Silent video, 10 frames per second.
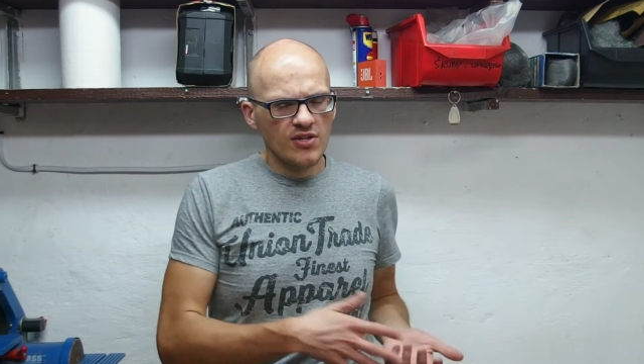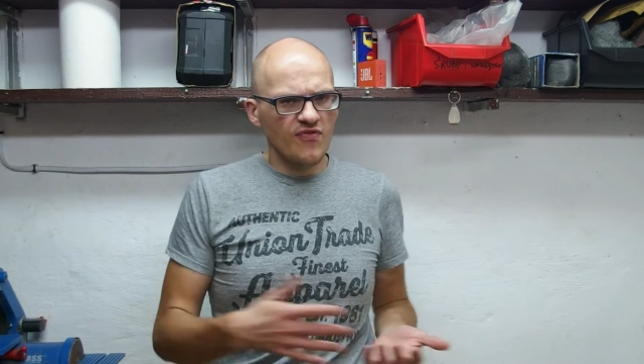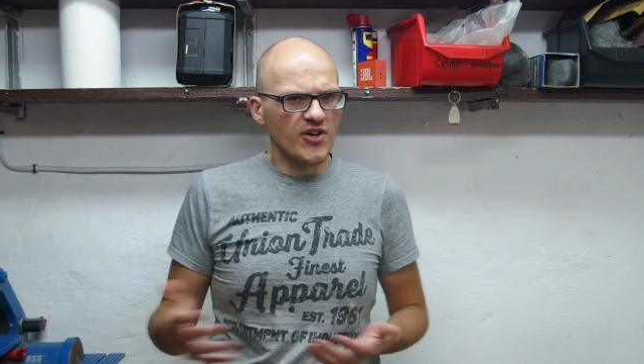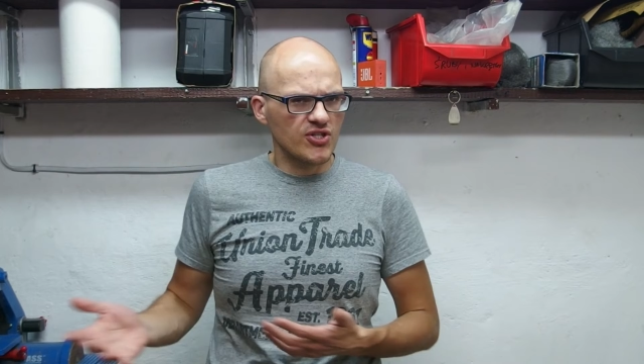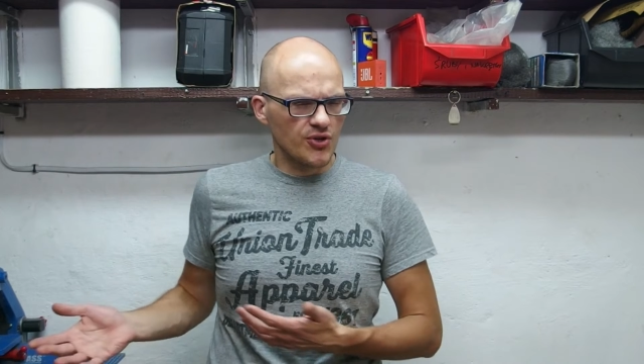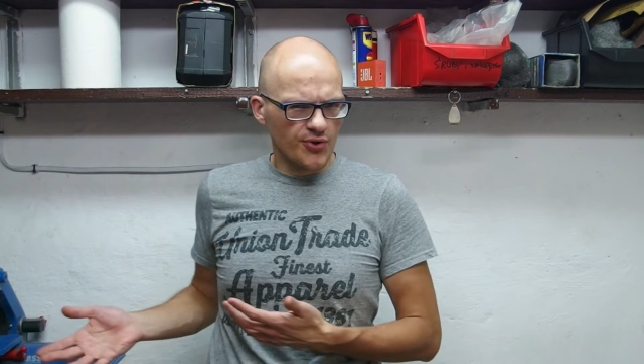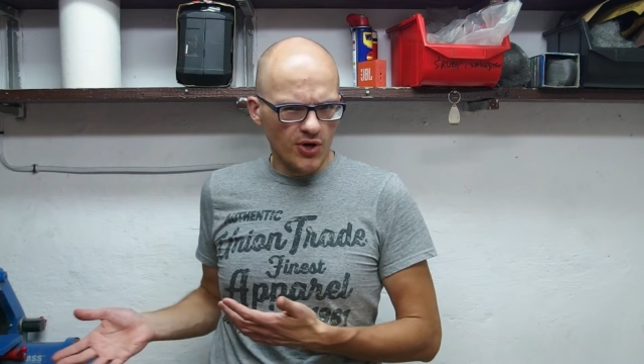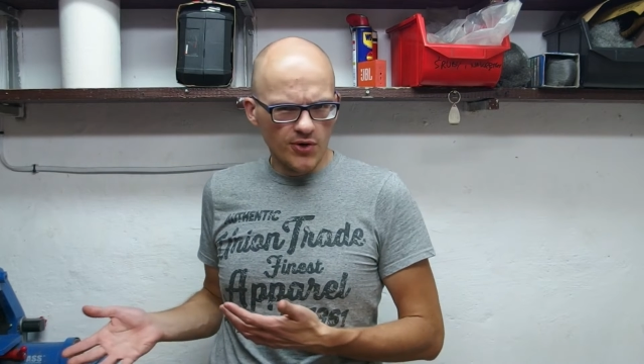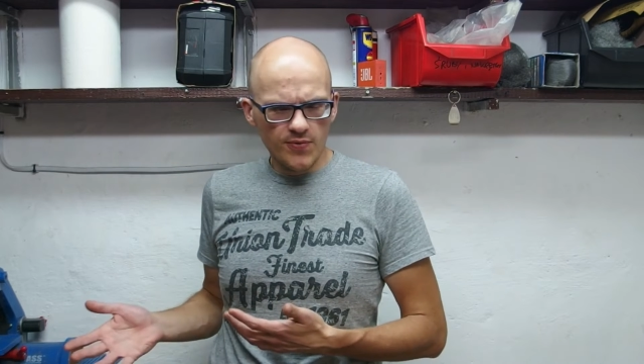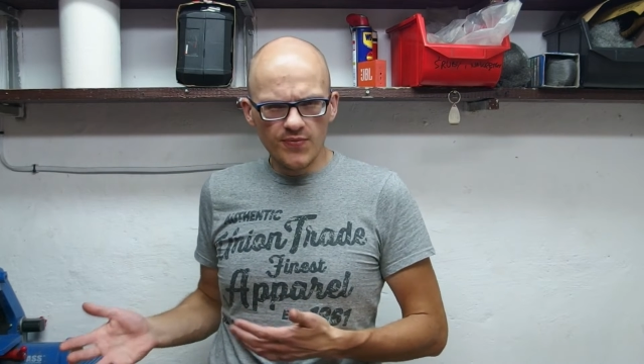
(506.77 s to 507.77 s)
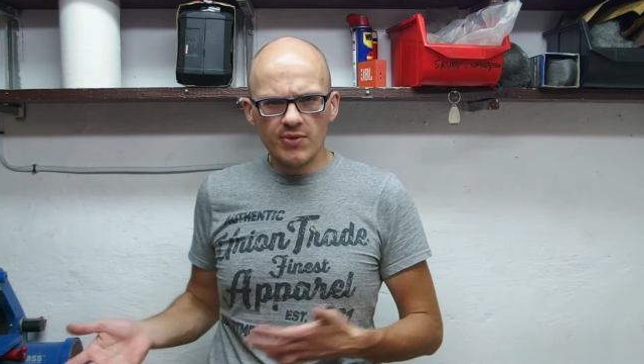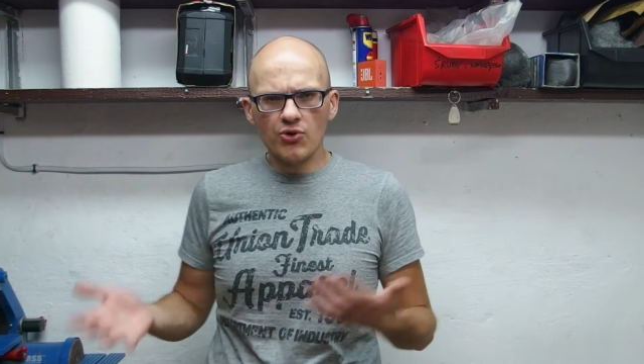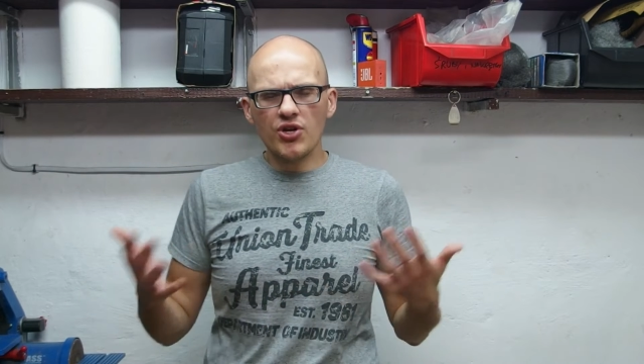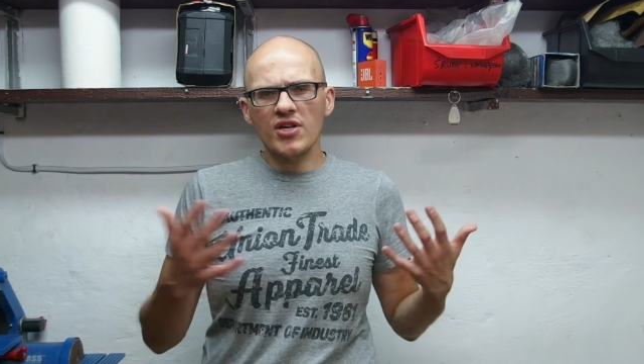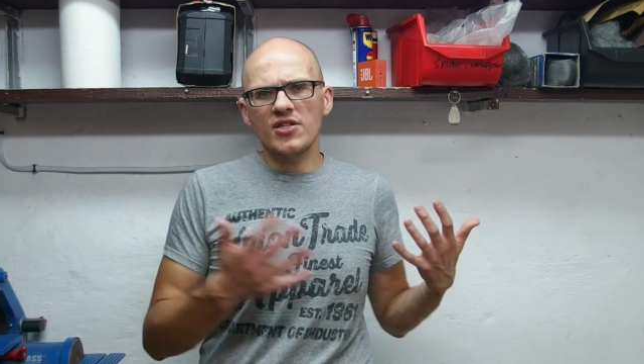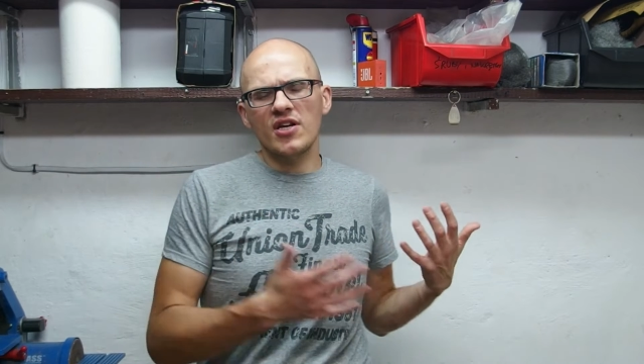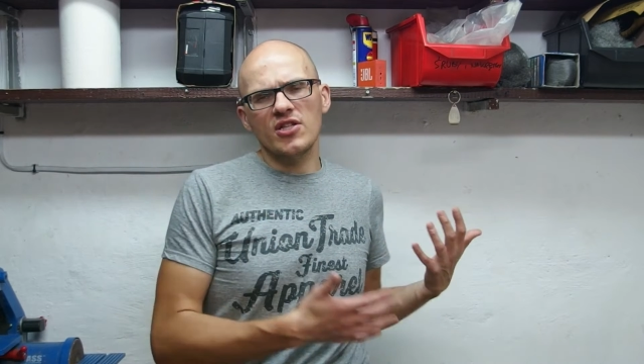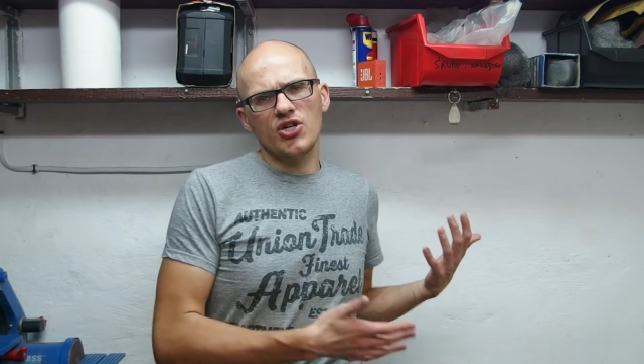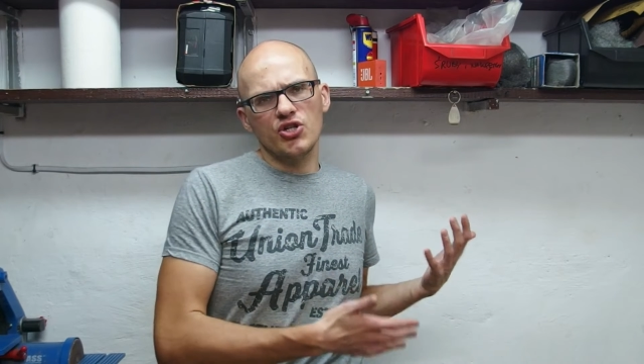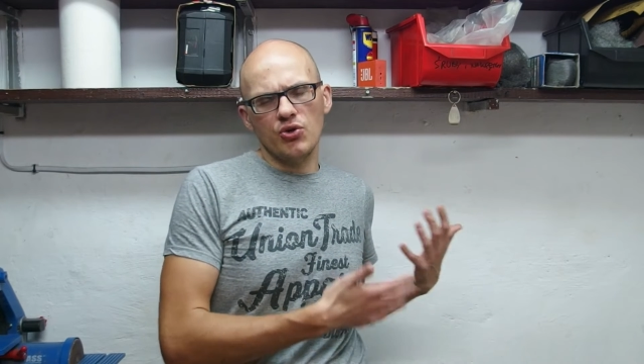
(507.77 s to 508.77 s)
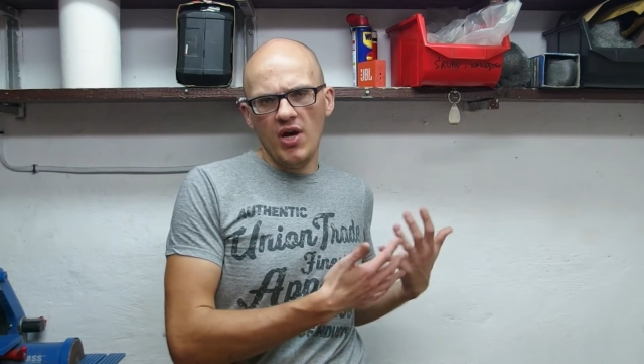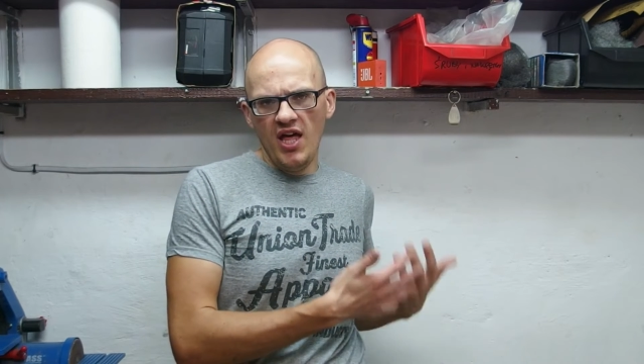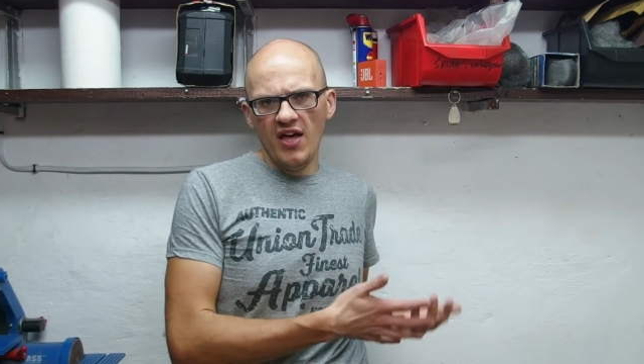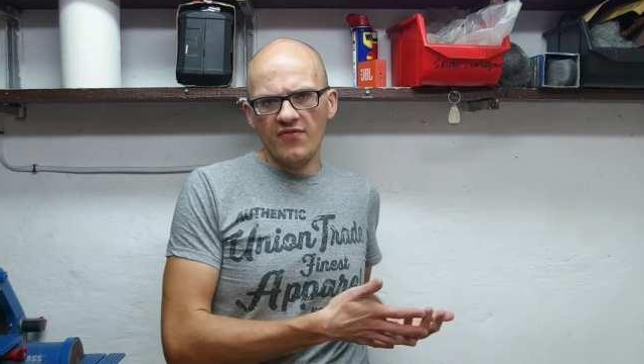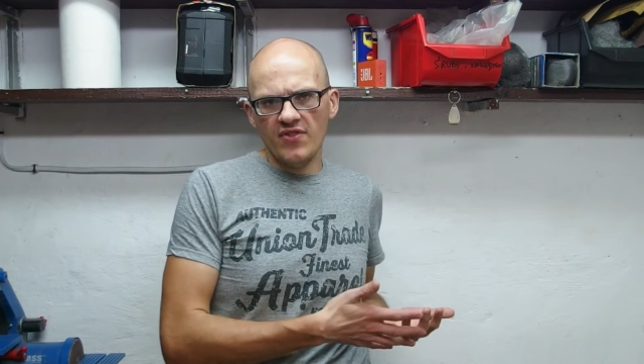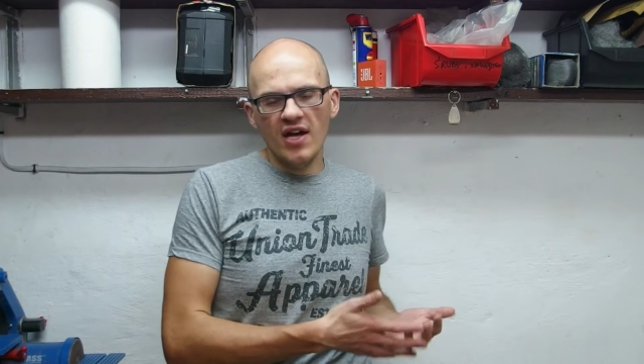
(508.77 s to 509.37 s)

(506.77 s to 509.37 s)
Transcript: The faster you go, the more kinetic energy you have.